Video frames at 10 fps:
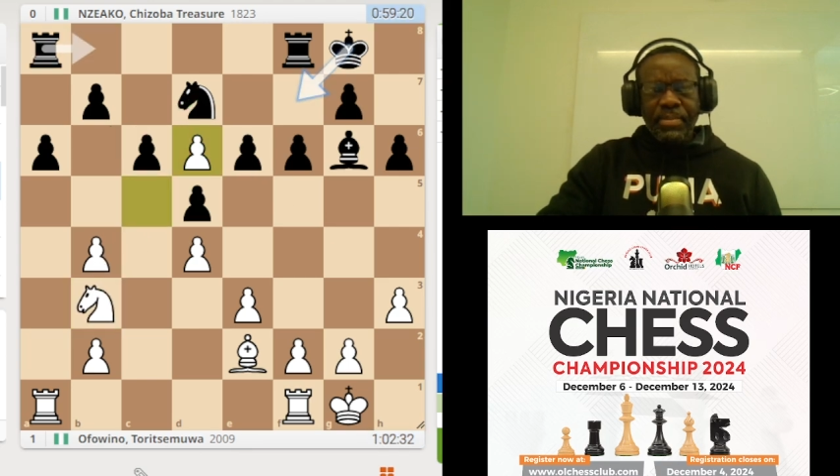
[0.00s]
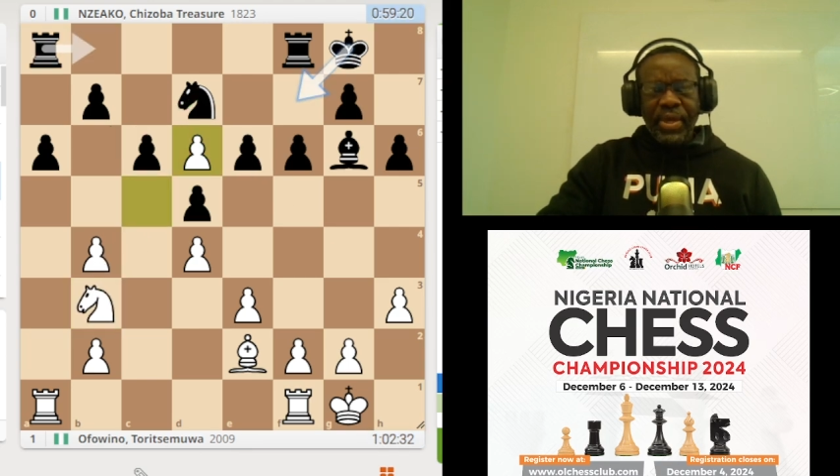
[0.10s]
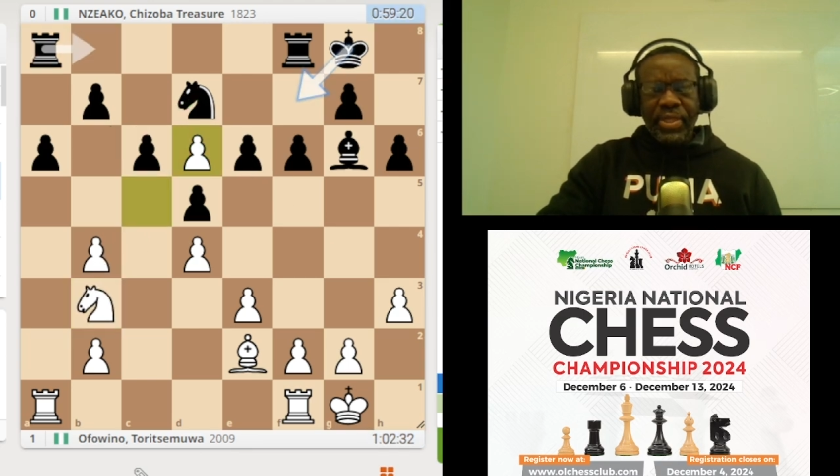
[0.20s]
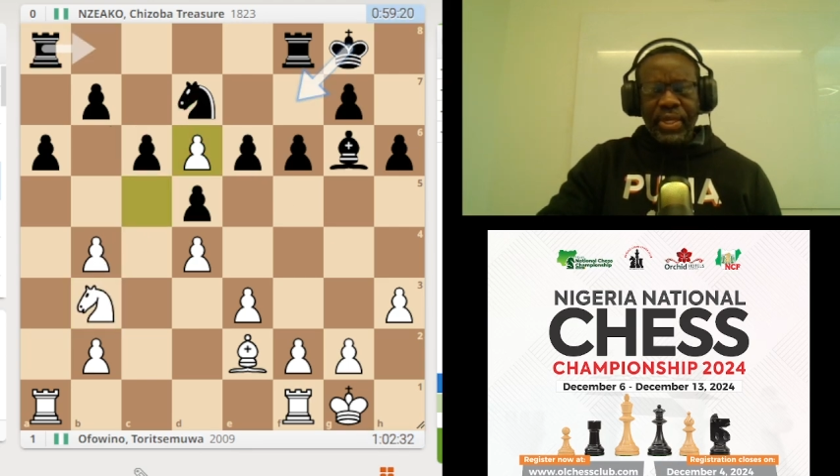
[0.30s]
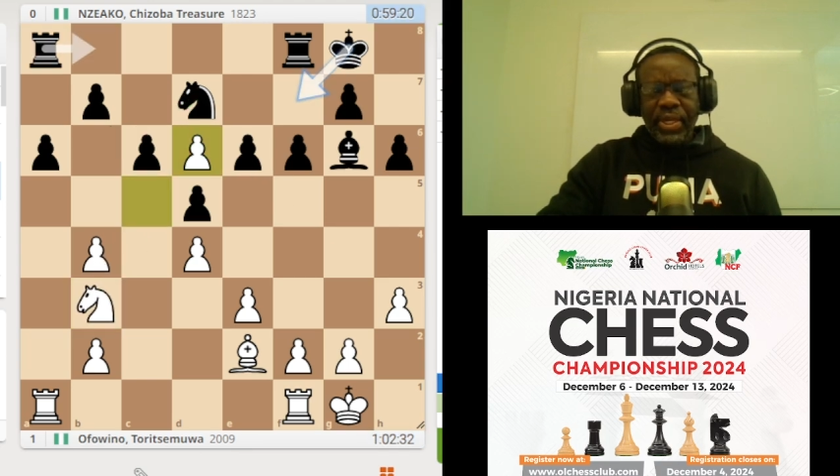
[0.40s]

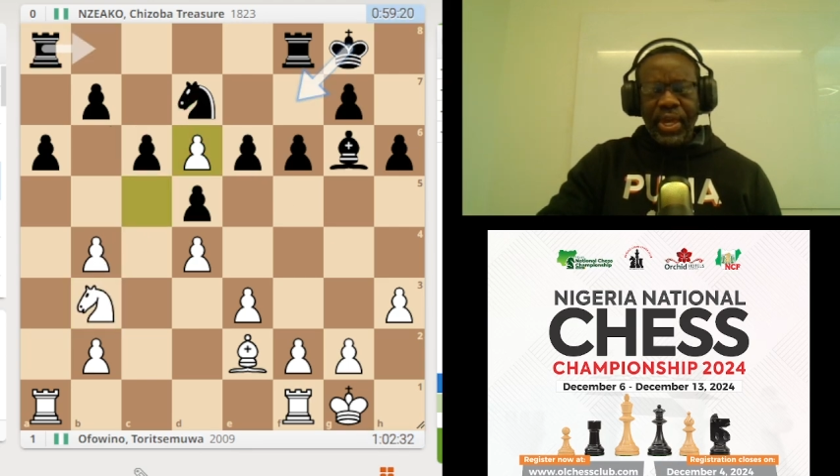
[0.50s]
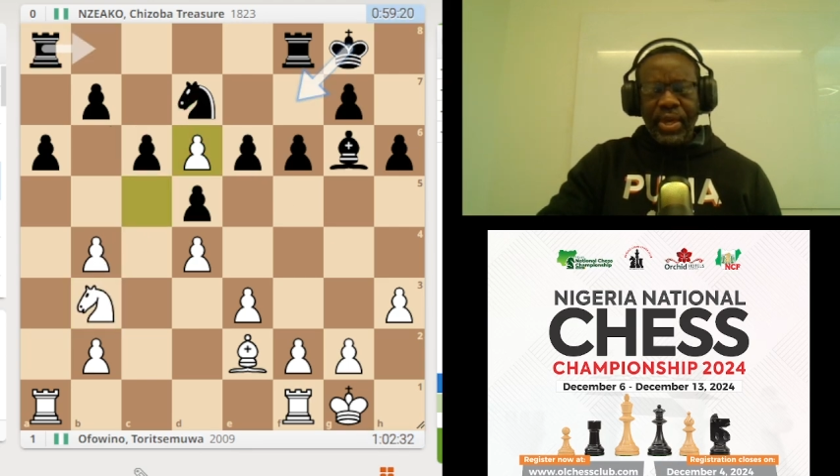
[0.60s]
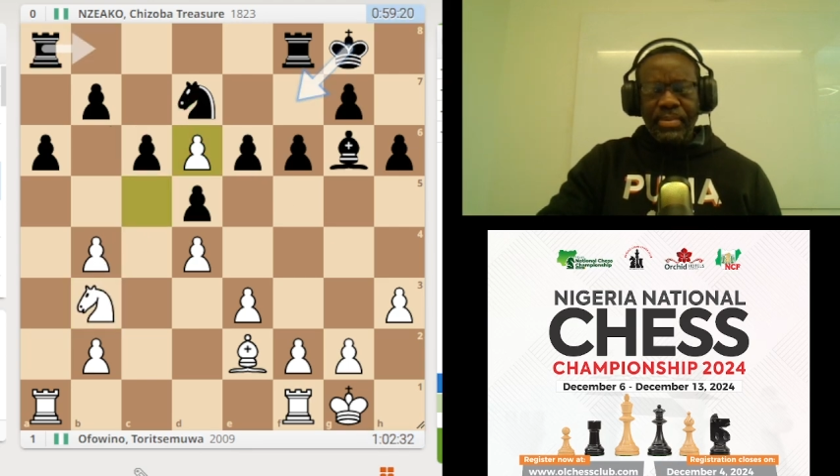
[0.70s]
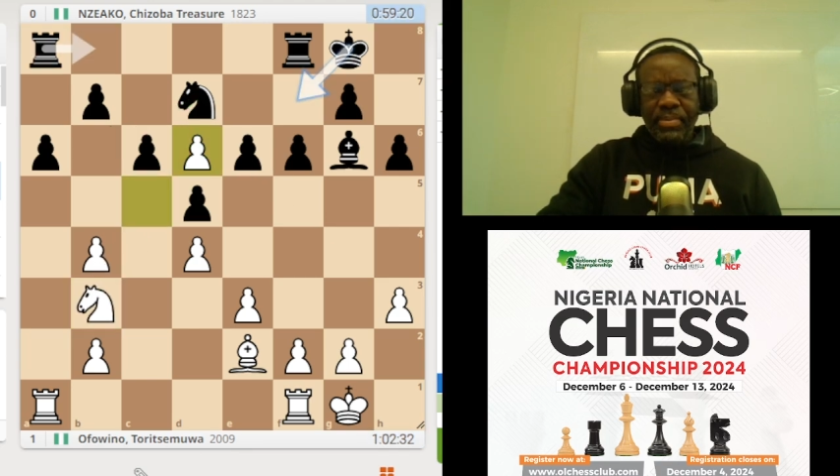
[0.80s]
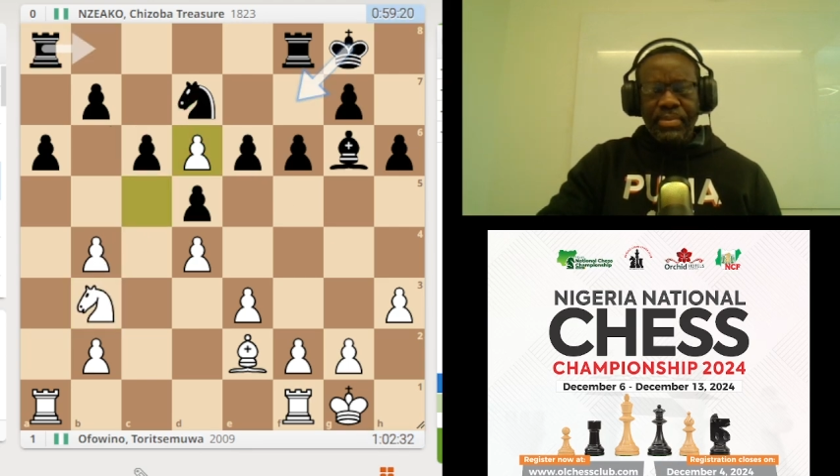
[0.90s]
in the
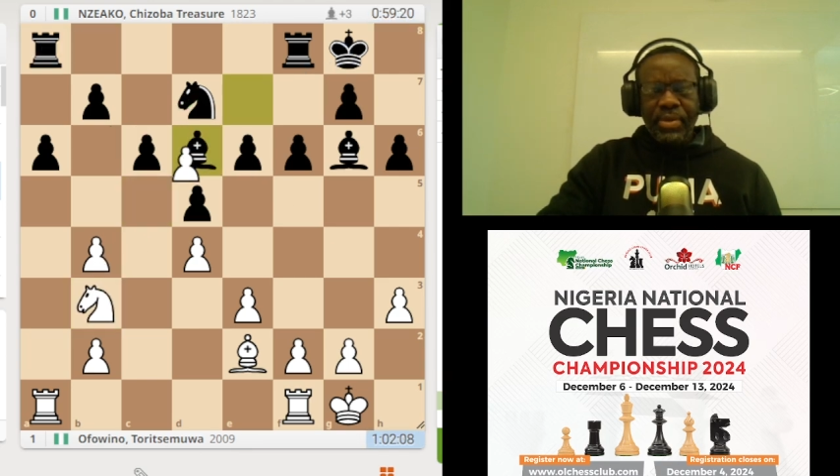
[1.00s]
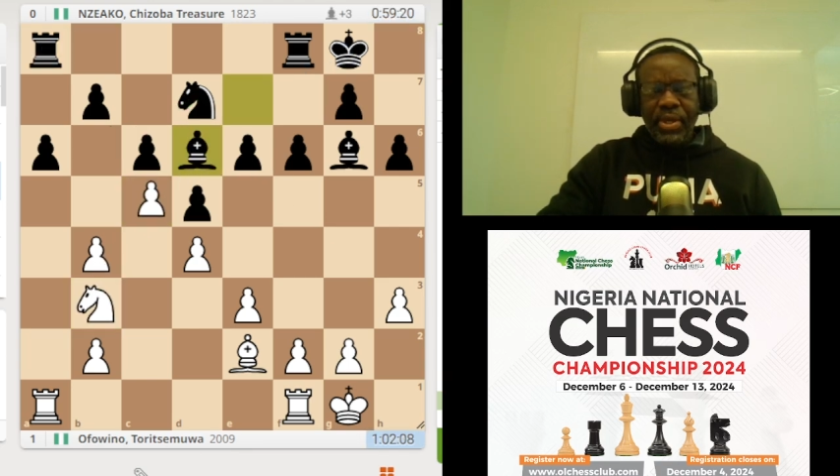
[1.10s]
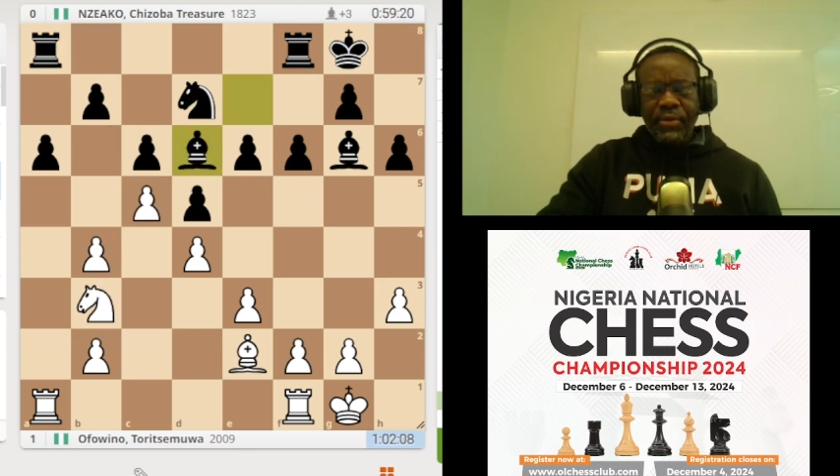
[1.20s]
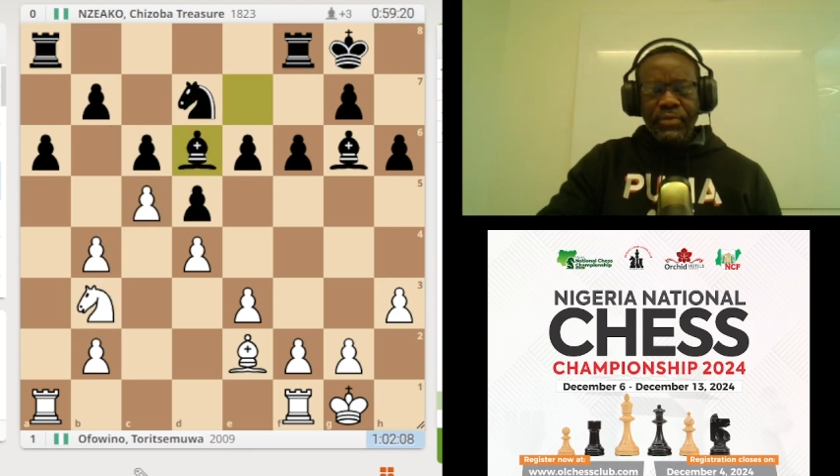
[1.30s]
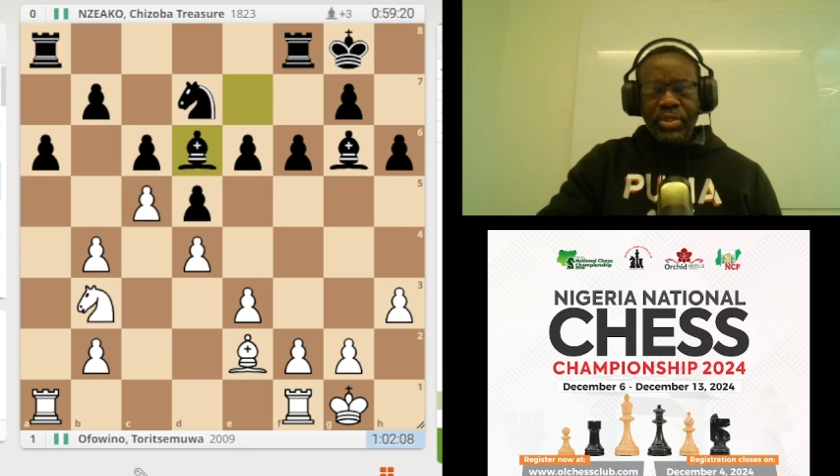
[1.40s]
game,
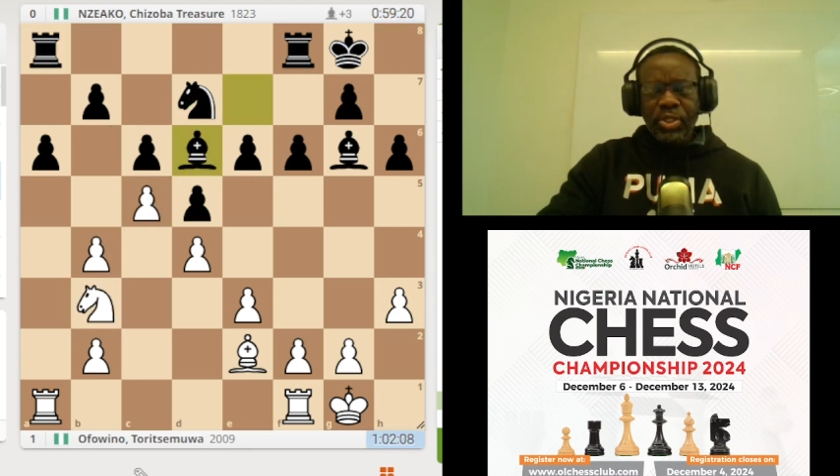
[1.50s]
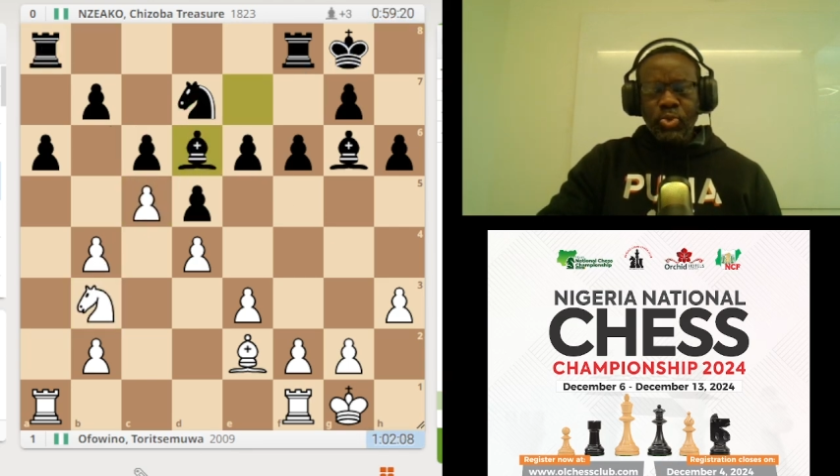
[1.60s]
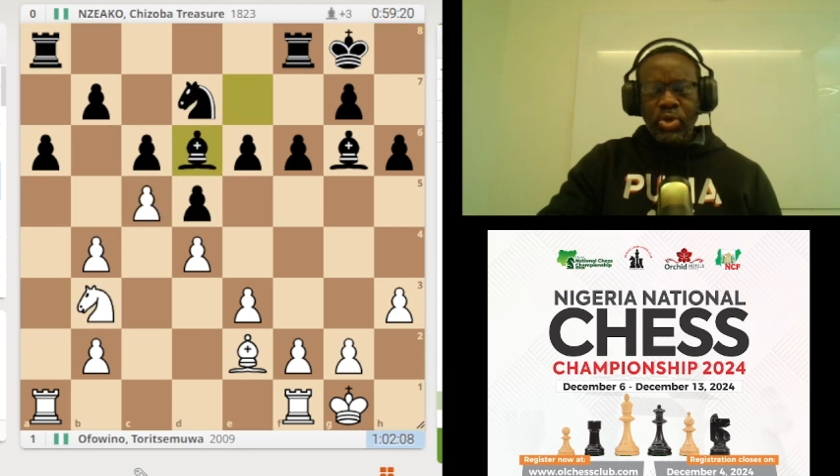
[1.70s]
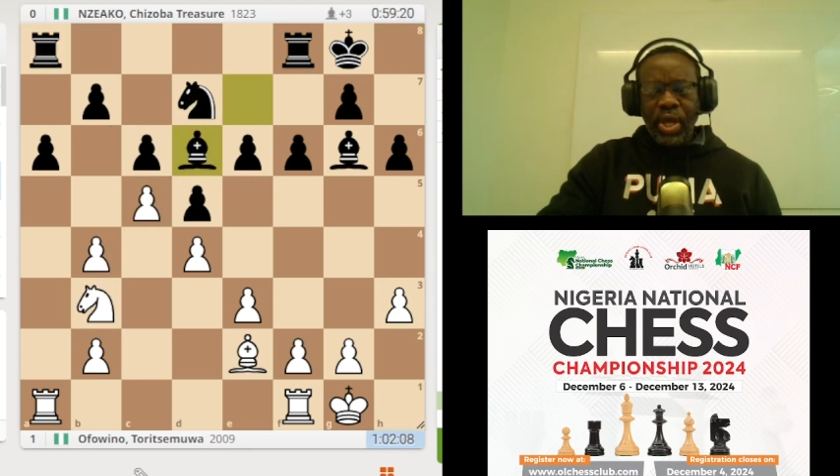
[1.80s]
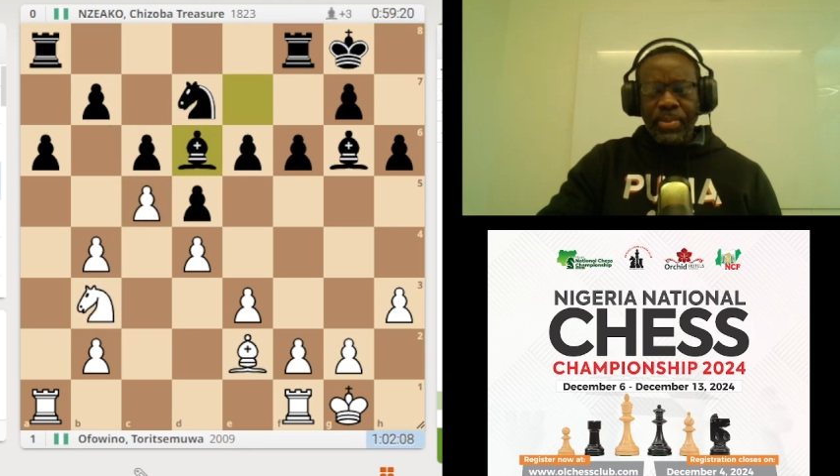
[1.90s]
this is
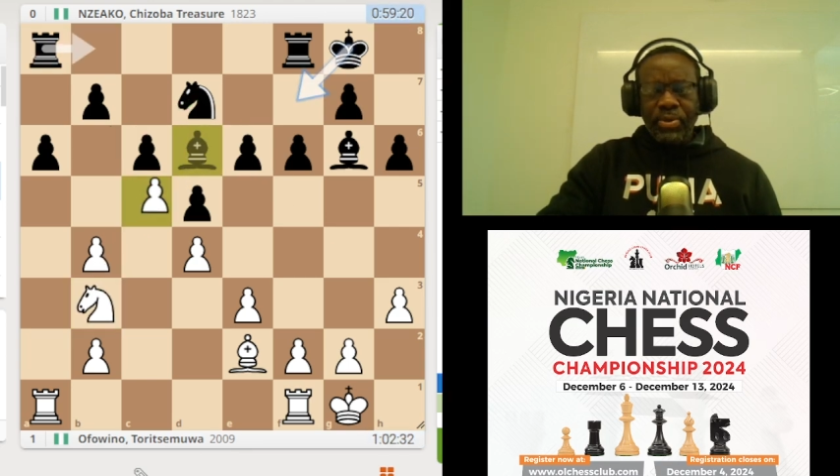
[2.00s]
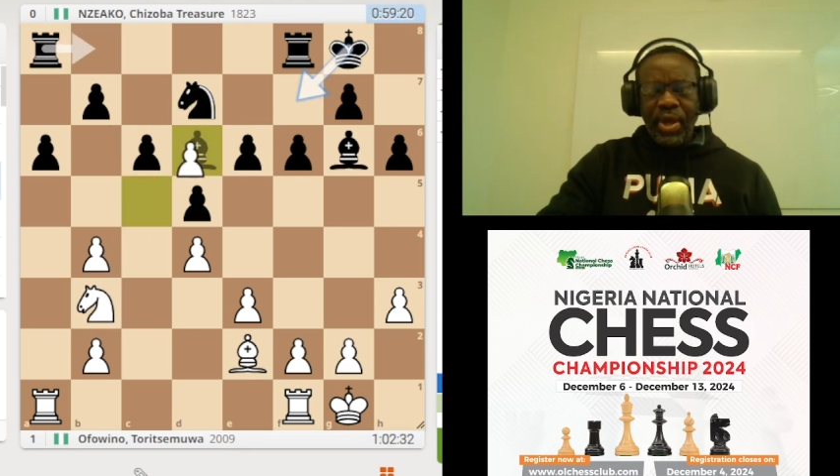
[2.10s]
what happened.